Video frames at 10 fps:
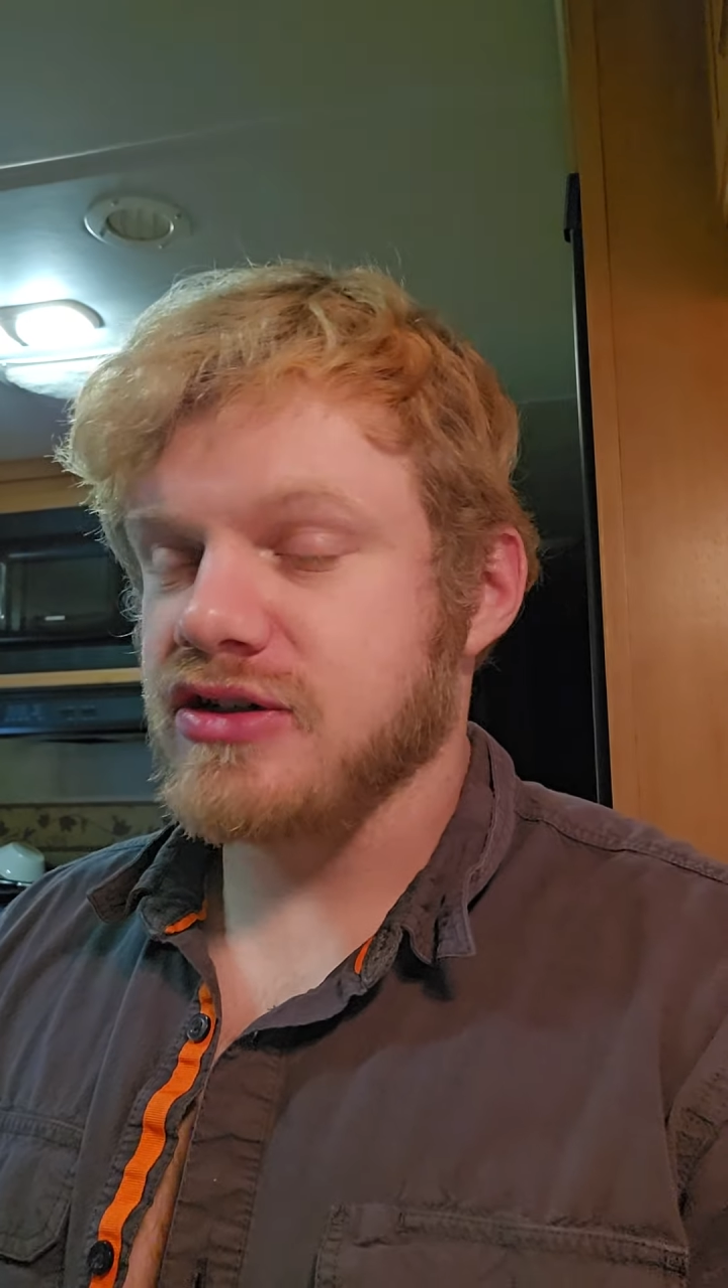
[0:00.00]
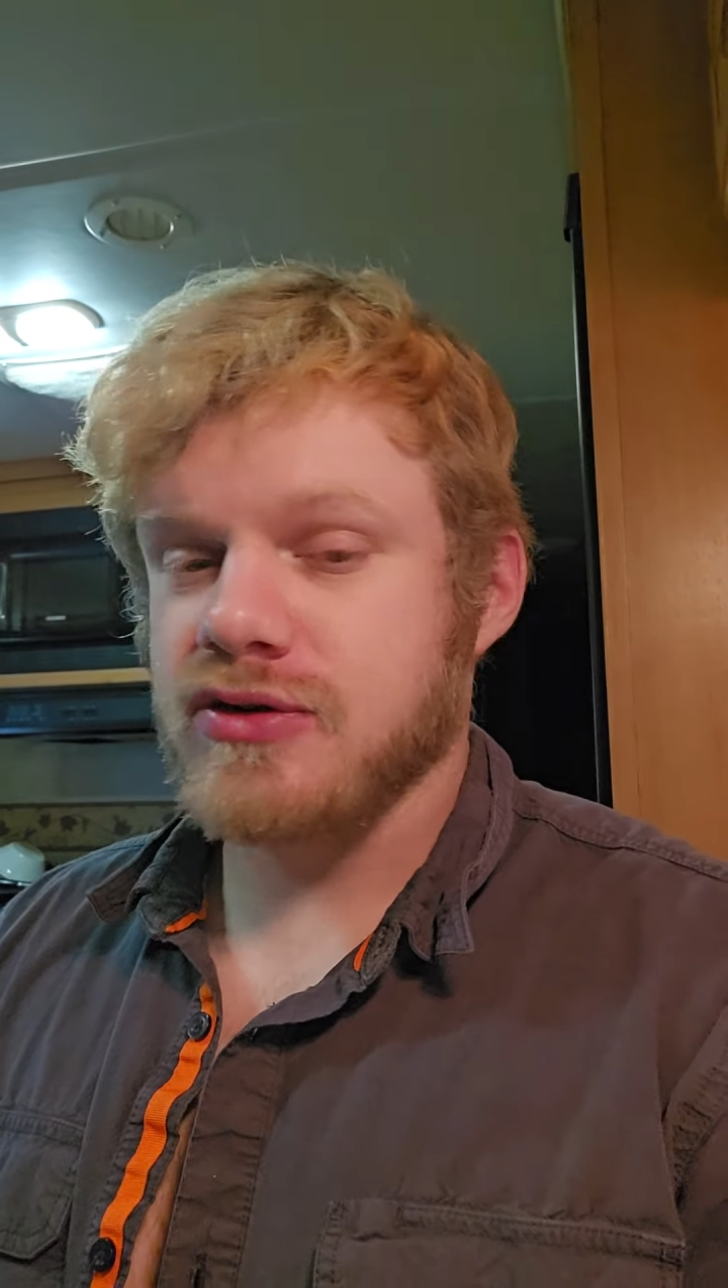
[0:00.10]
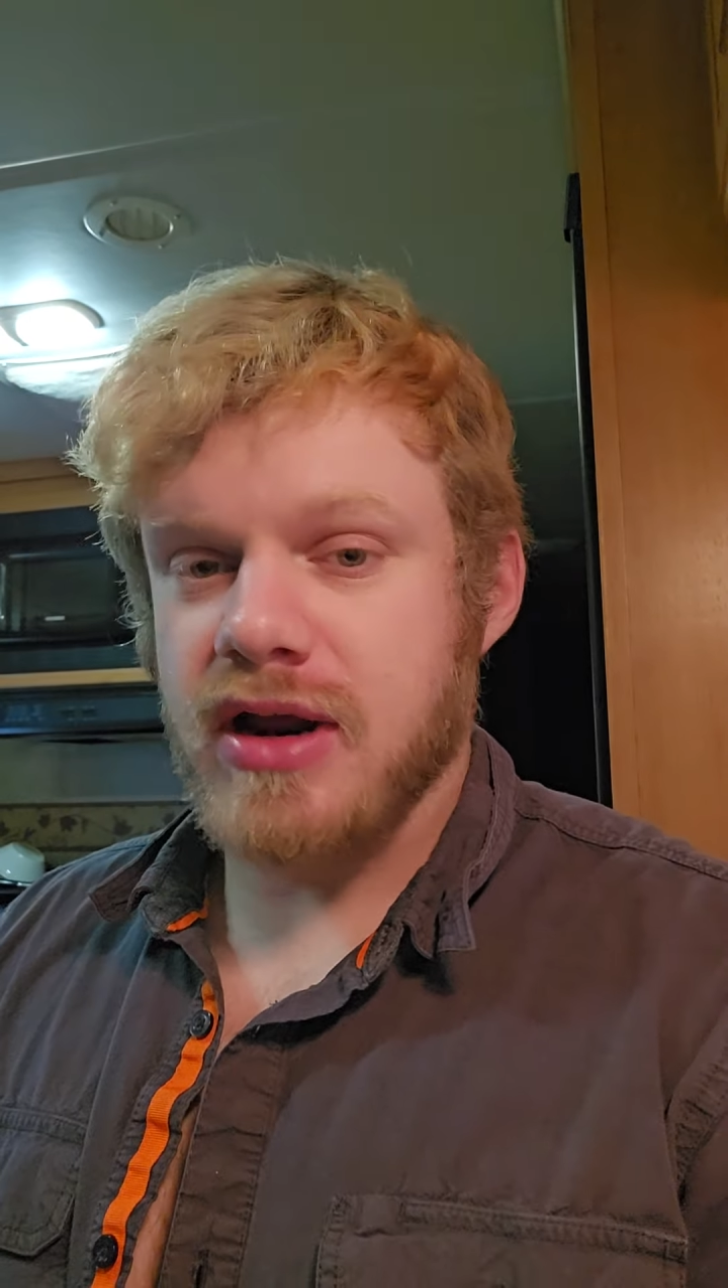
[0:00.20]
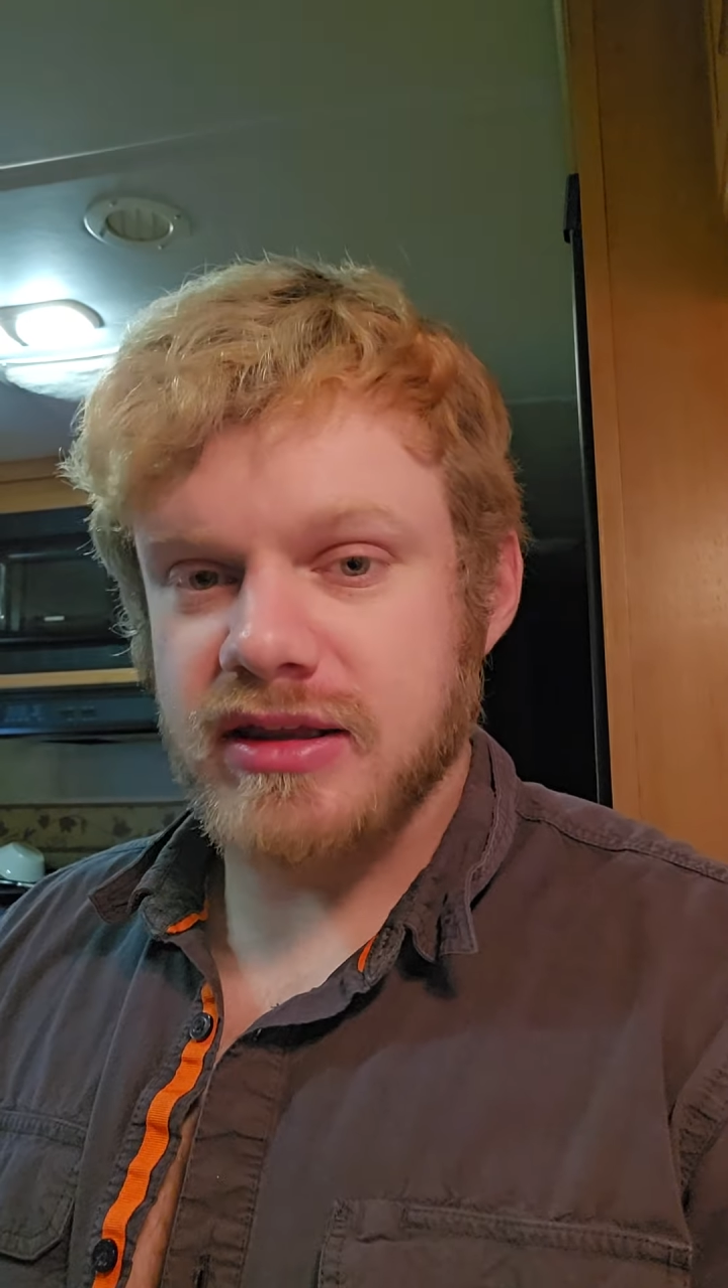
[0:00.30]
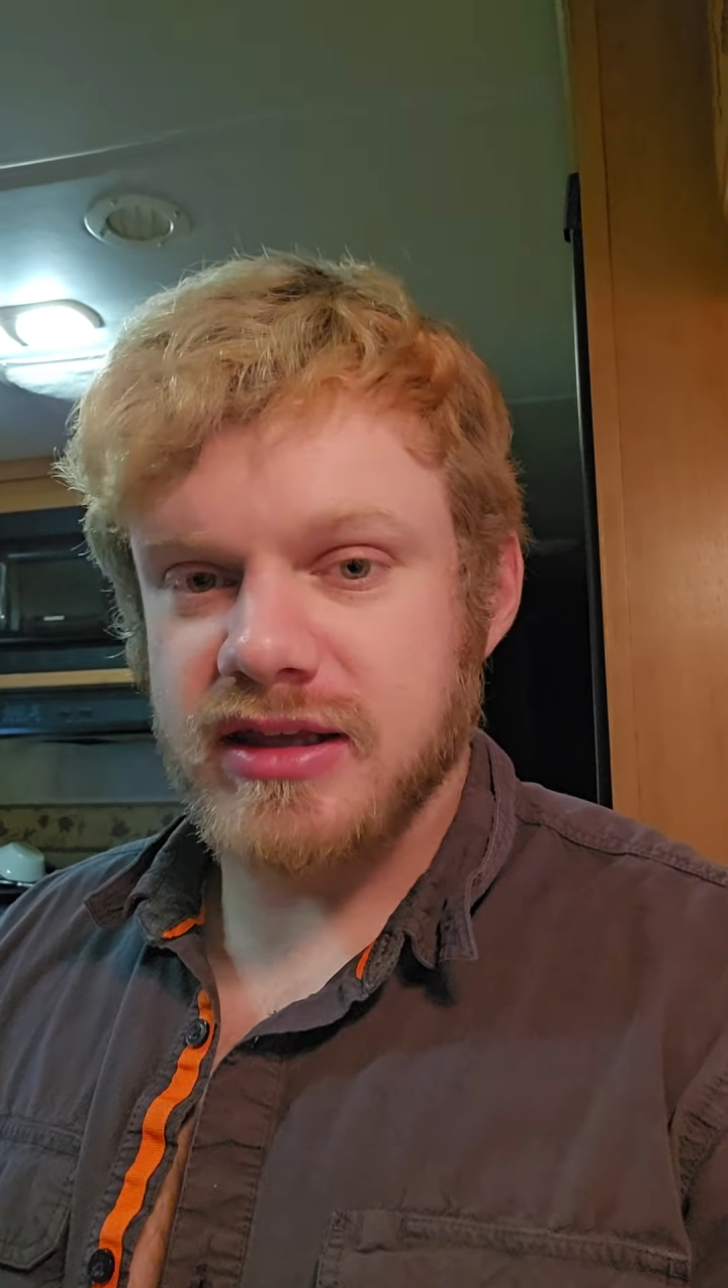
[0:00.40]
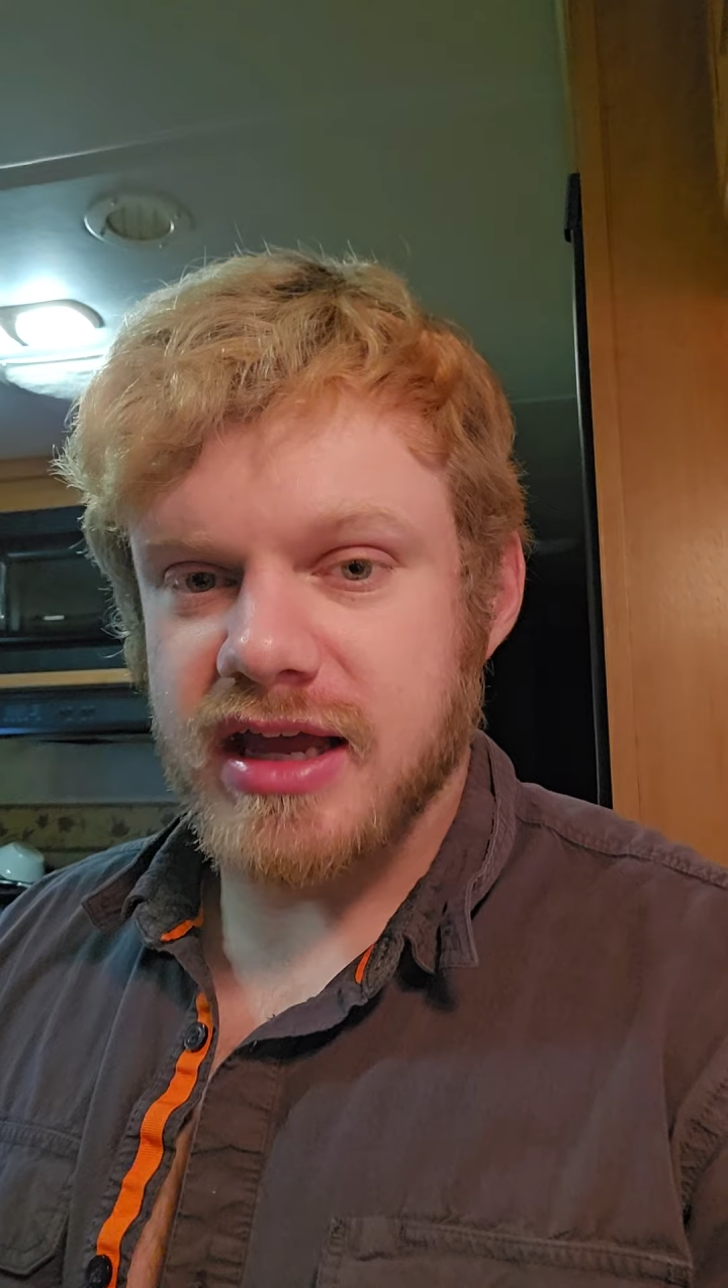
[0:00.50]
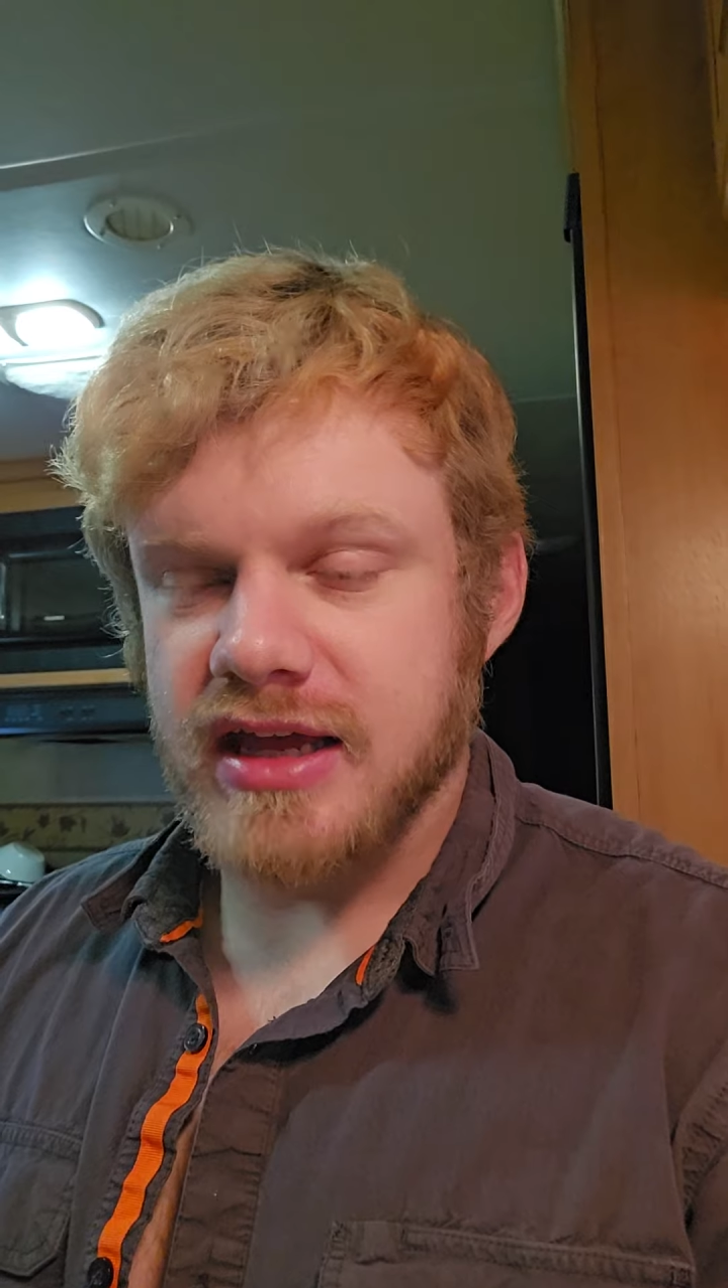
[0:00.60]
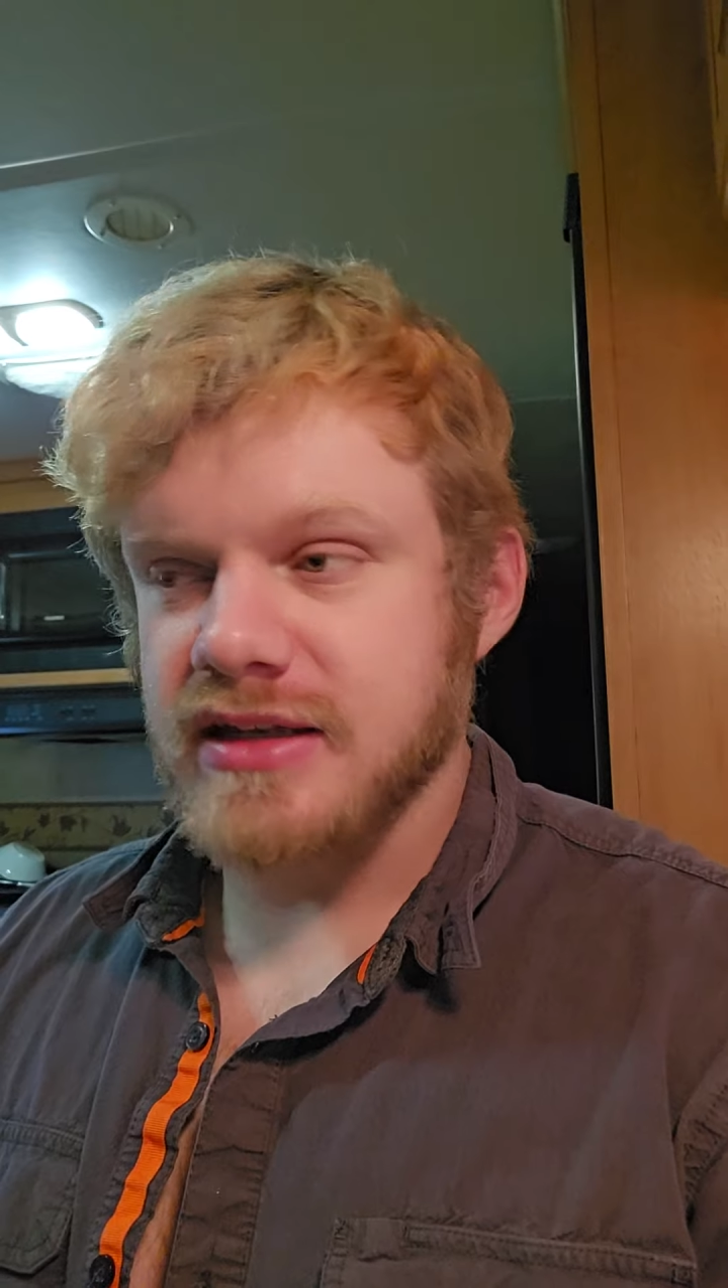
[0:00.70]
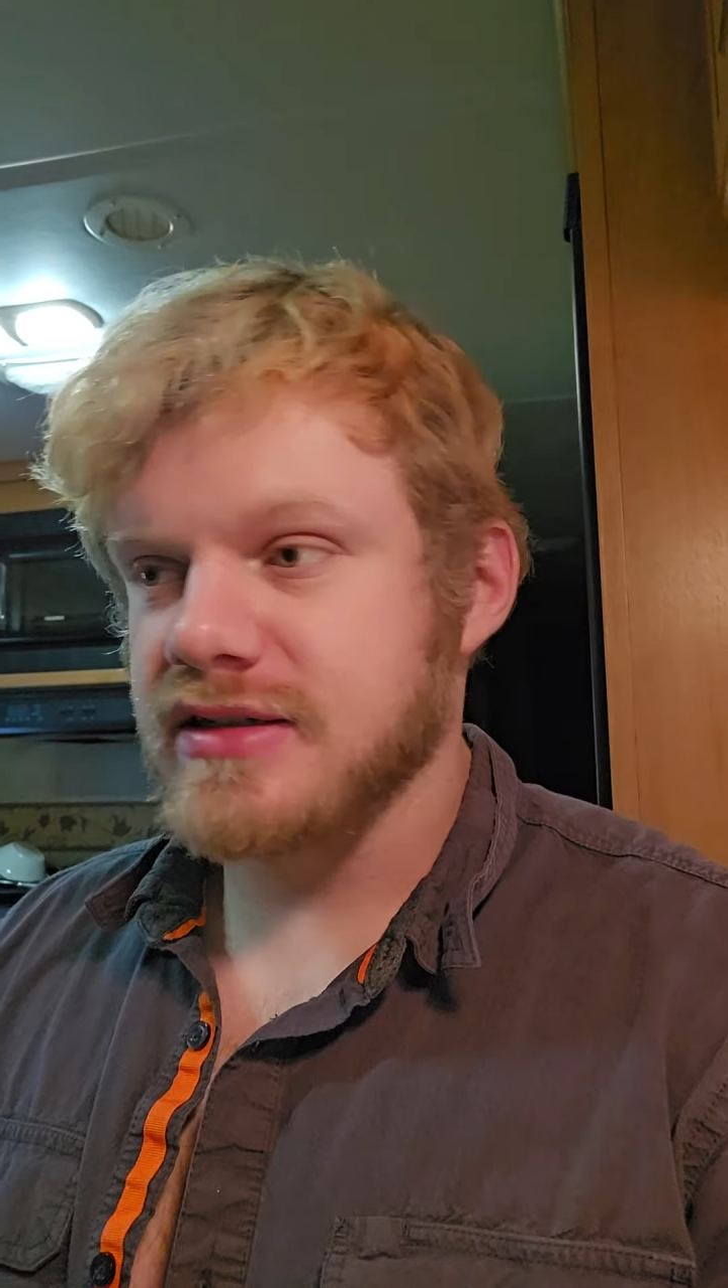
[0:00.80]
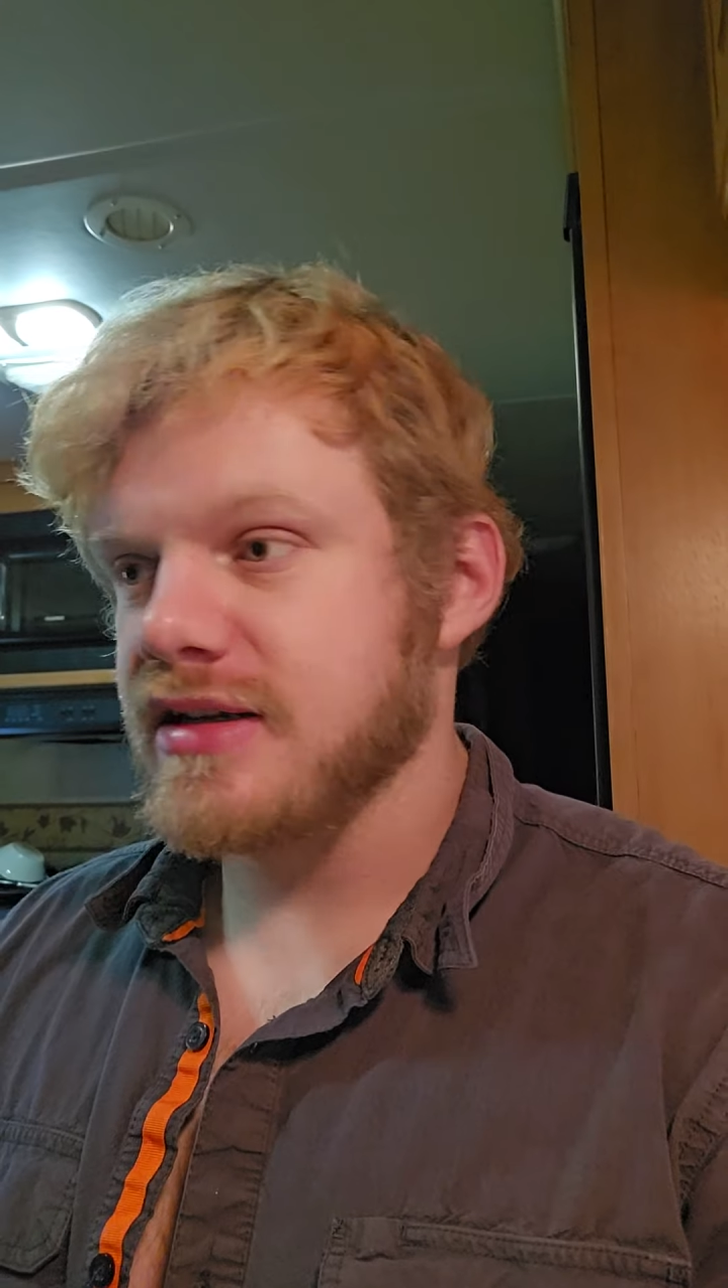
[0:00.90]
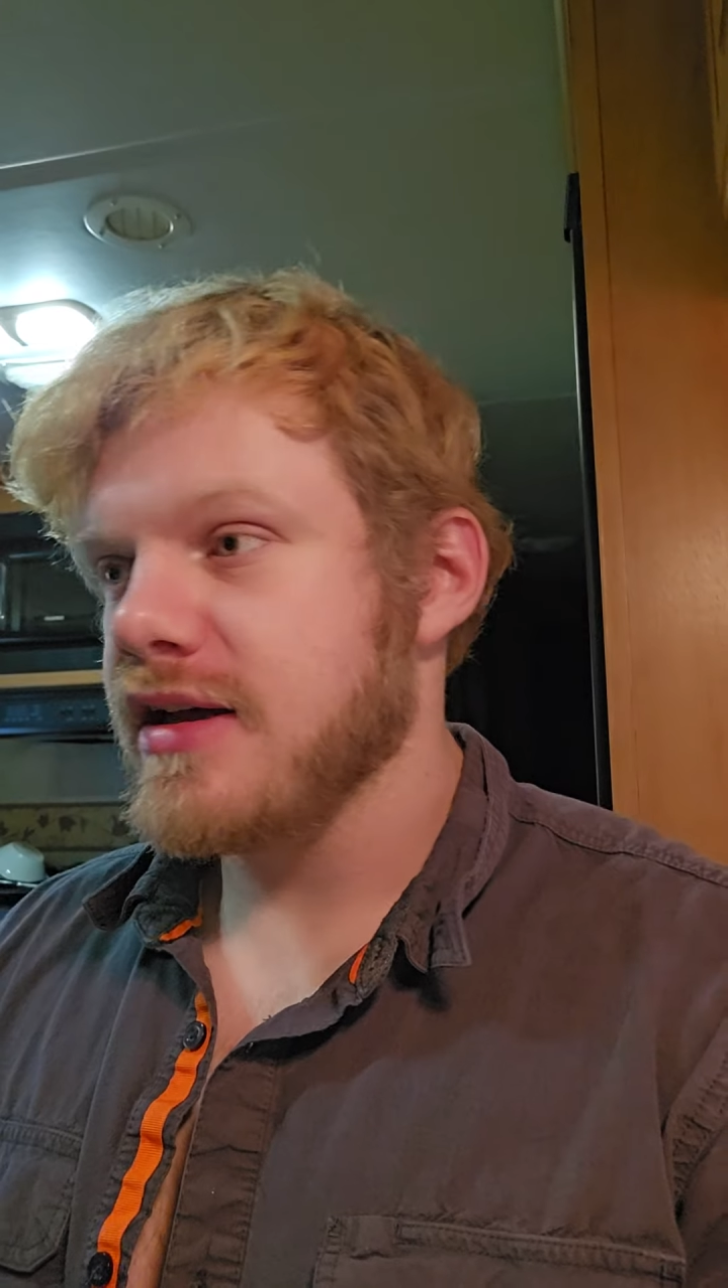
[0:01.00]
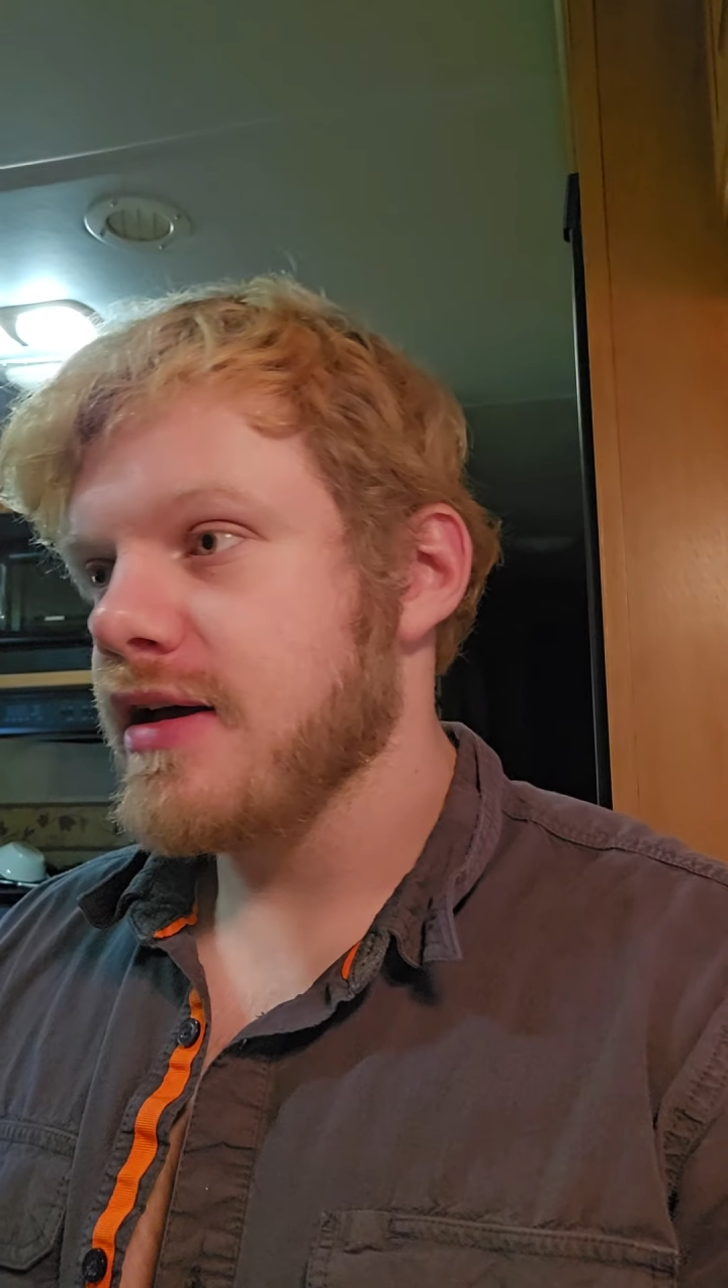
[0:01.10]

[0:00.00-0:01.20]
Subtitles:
strength gains.